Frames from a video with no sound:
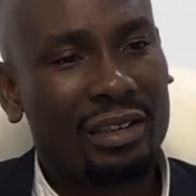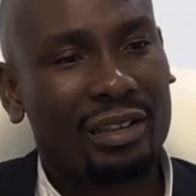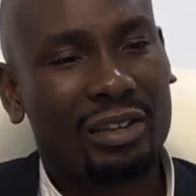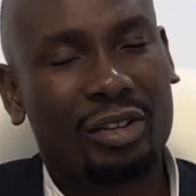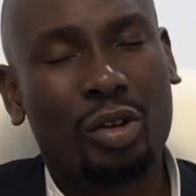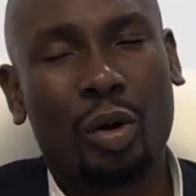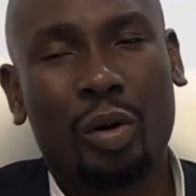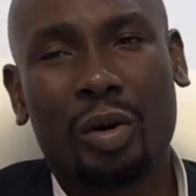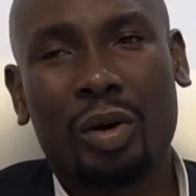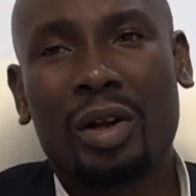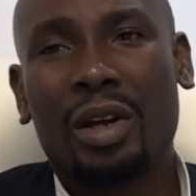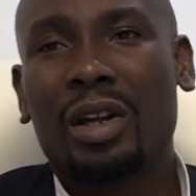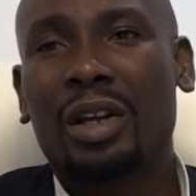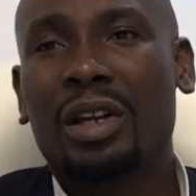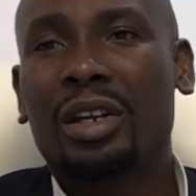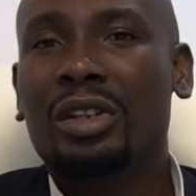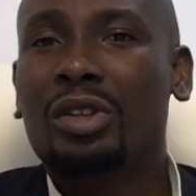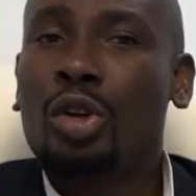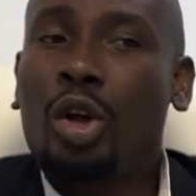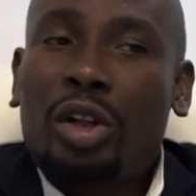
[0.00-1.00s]
So
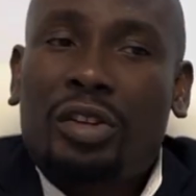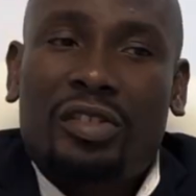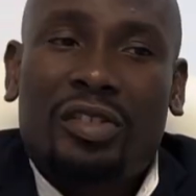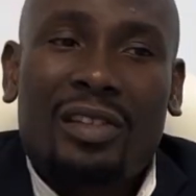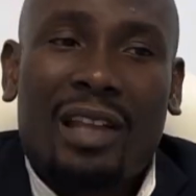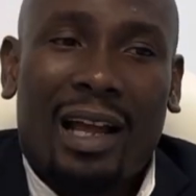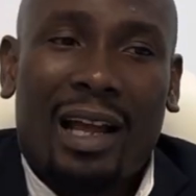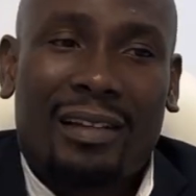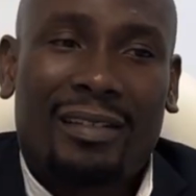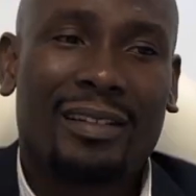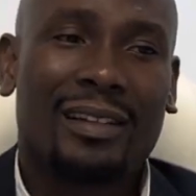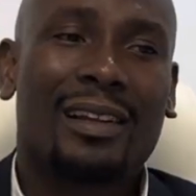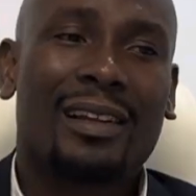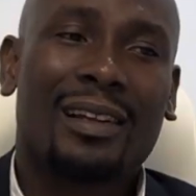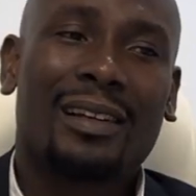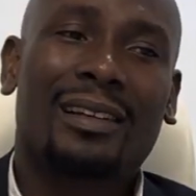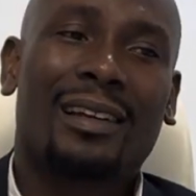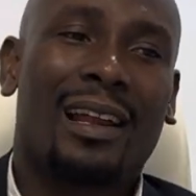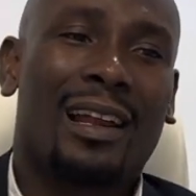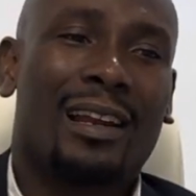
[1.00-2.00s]
note that
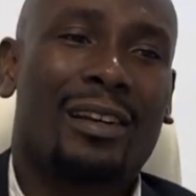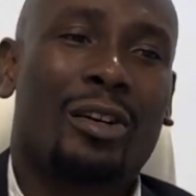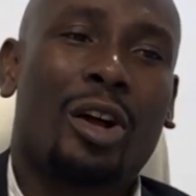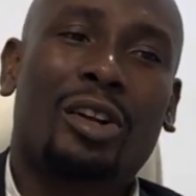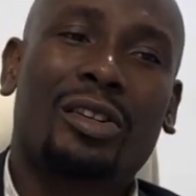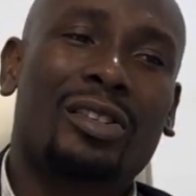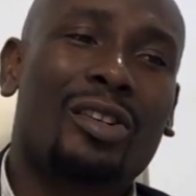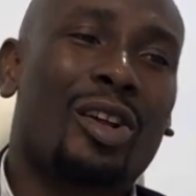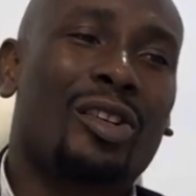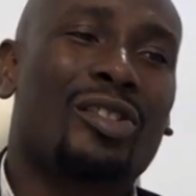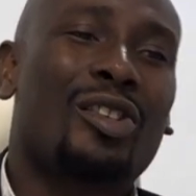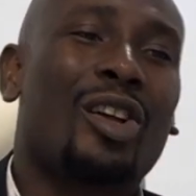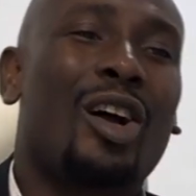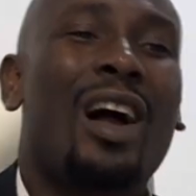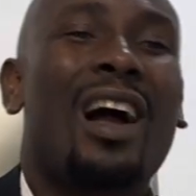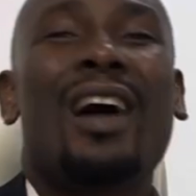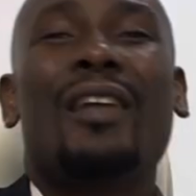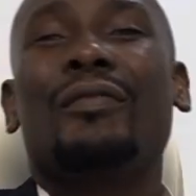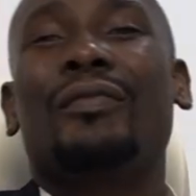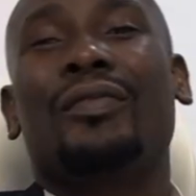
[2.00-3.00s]
landlord does not
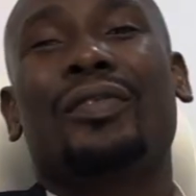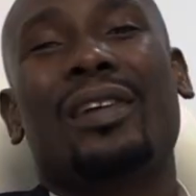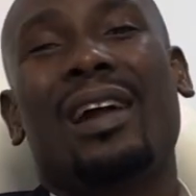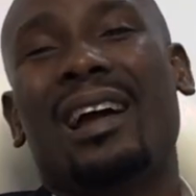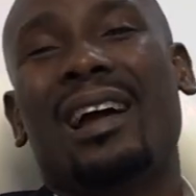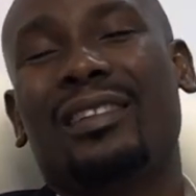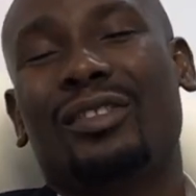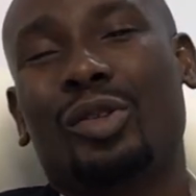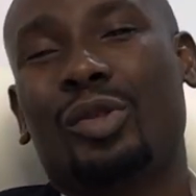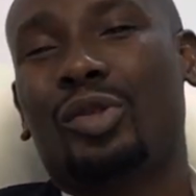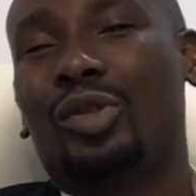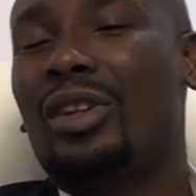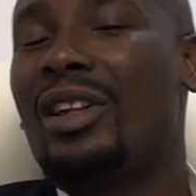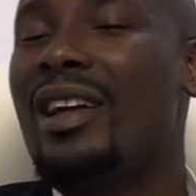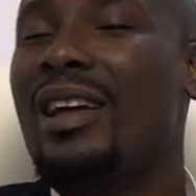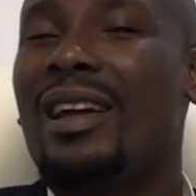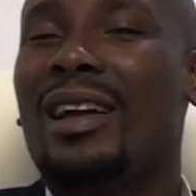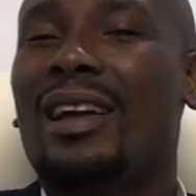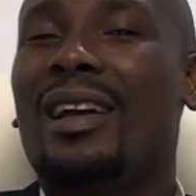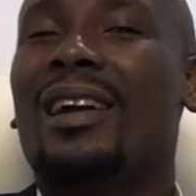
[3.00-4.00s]
have right to
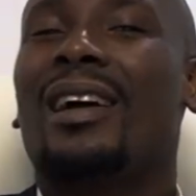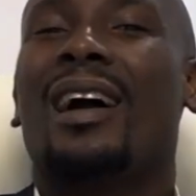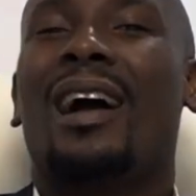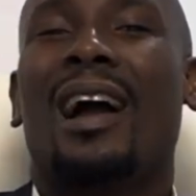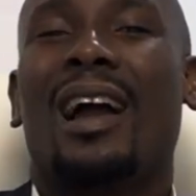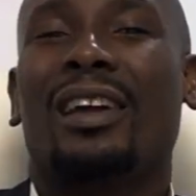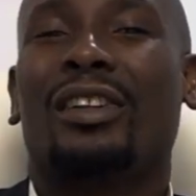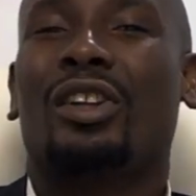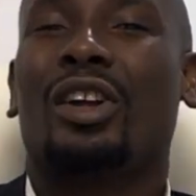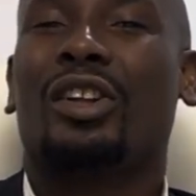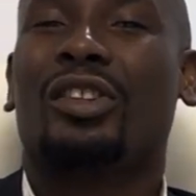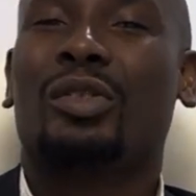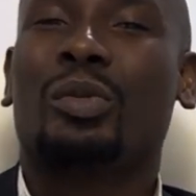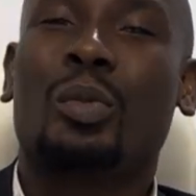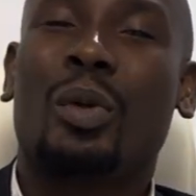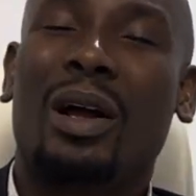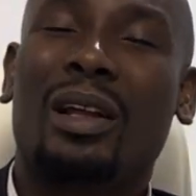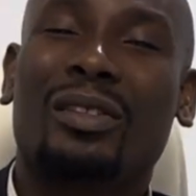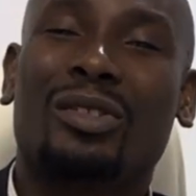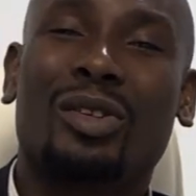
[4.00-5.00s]
say I doesn't
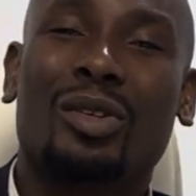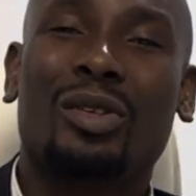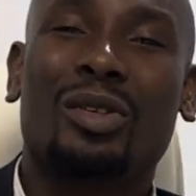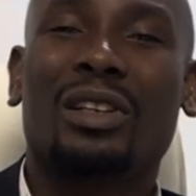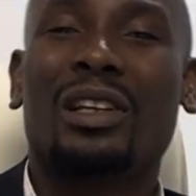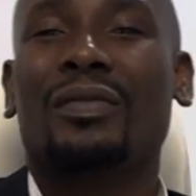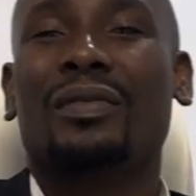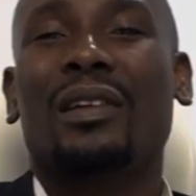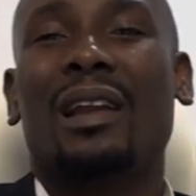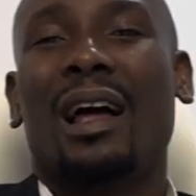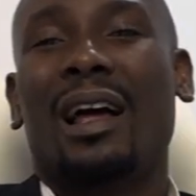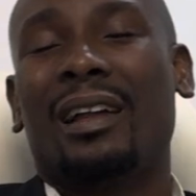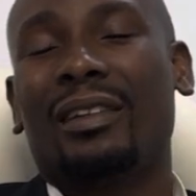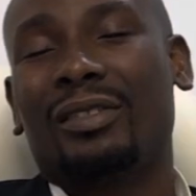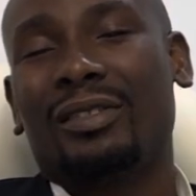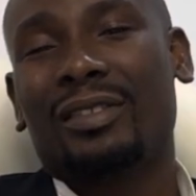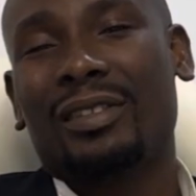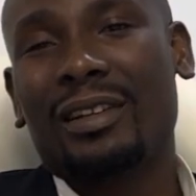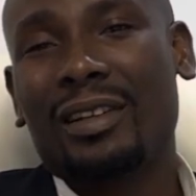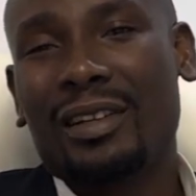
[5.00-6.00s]
want to give
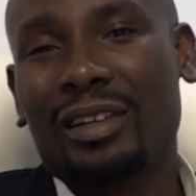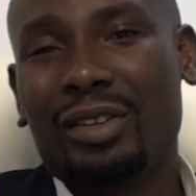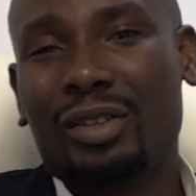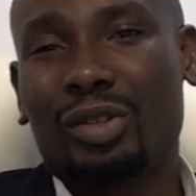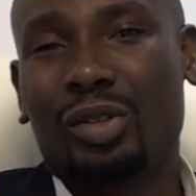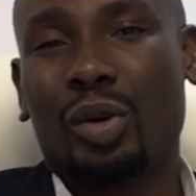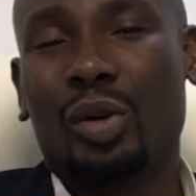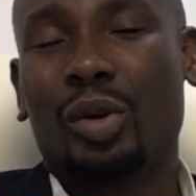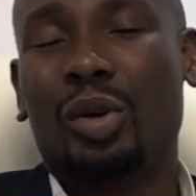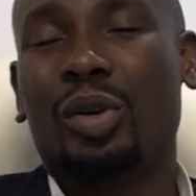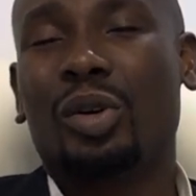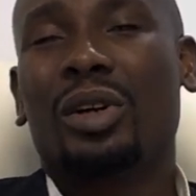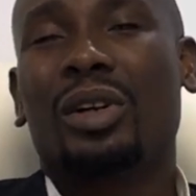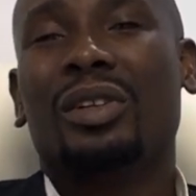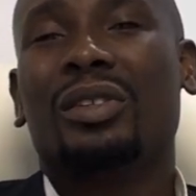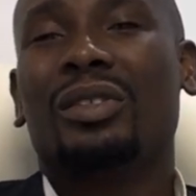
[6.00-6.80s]
land to